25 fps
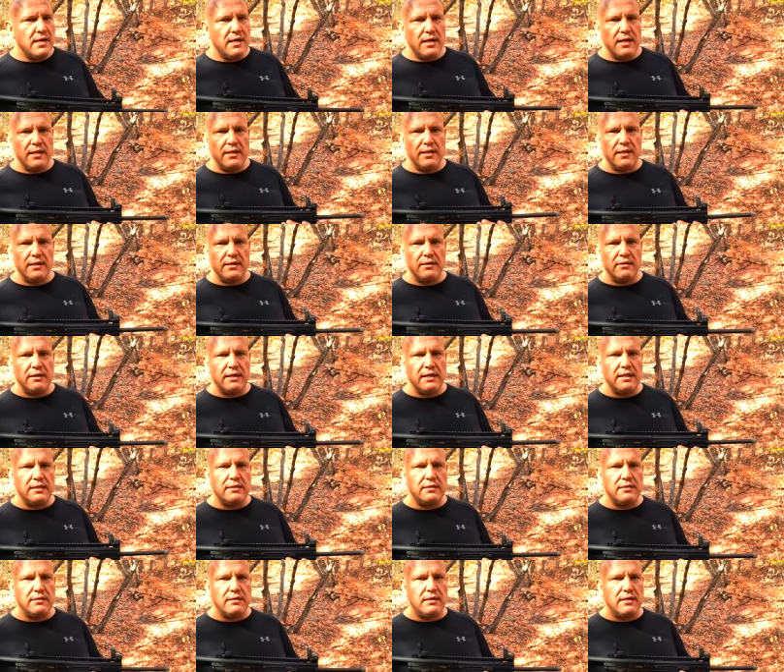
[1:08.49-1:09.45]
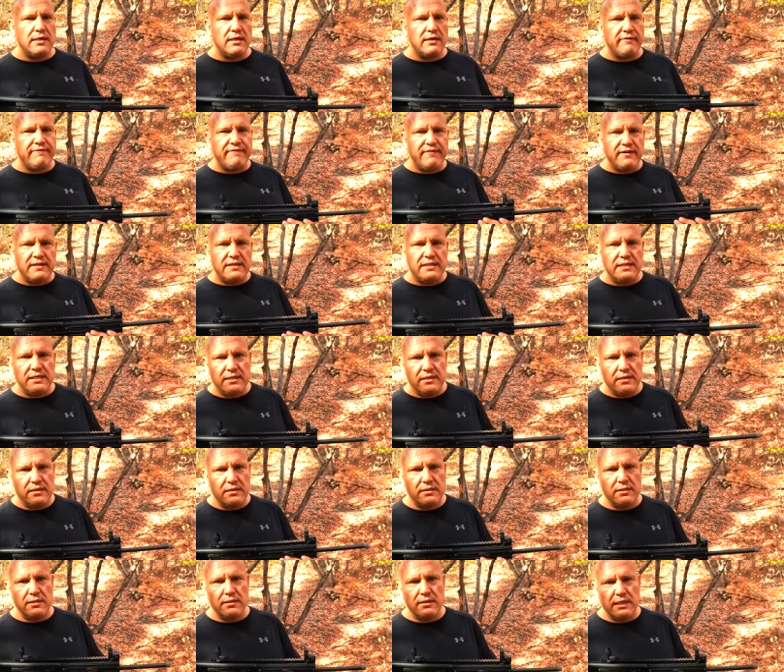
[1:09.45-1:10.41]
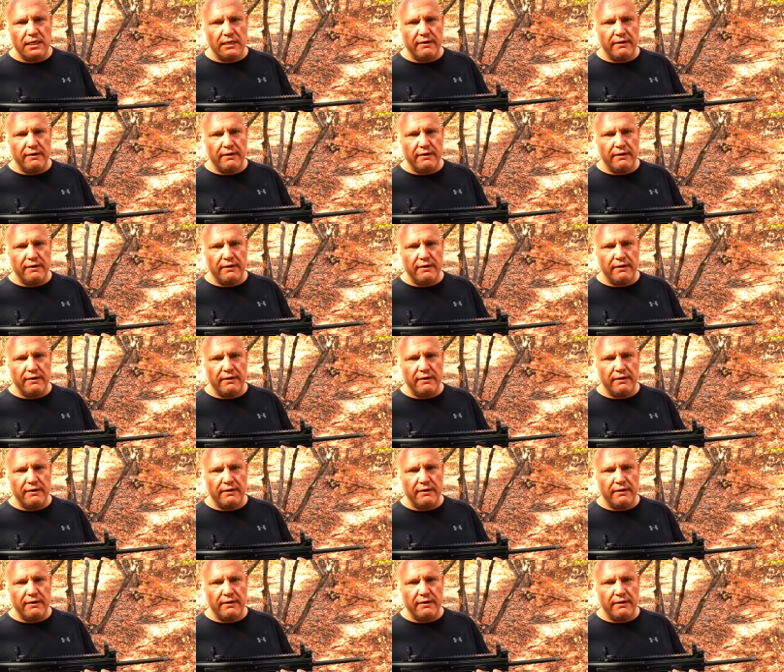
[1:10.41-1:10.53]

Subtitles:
and I don't have to get fatigued,